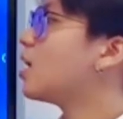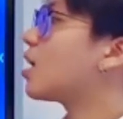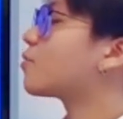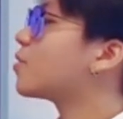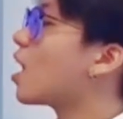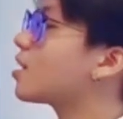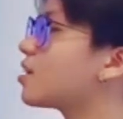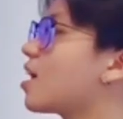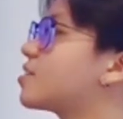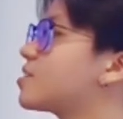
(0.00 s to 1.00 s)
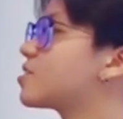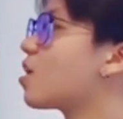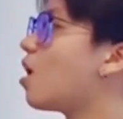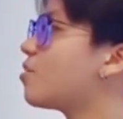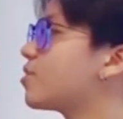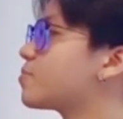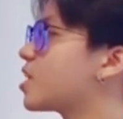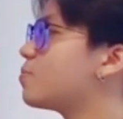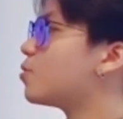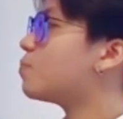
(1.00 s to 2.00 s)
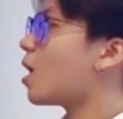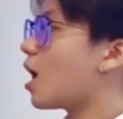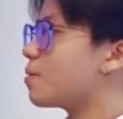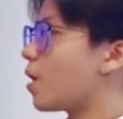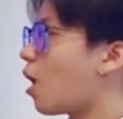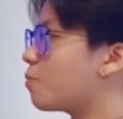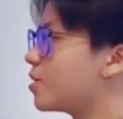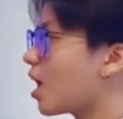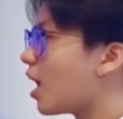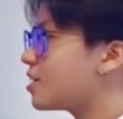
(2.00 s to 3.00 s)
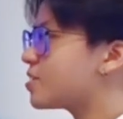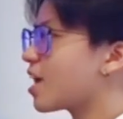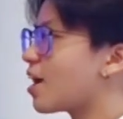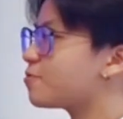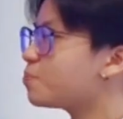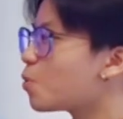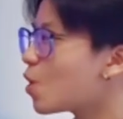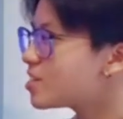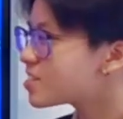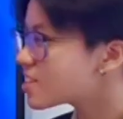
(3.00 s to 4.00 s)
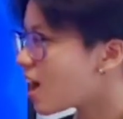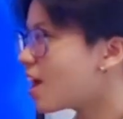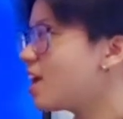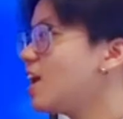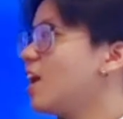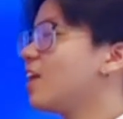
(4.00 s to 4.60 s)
And we analyze this RFM table by Power BI to have more insight.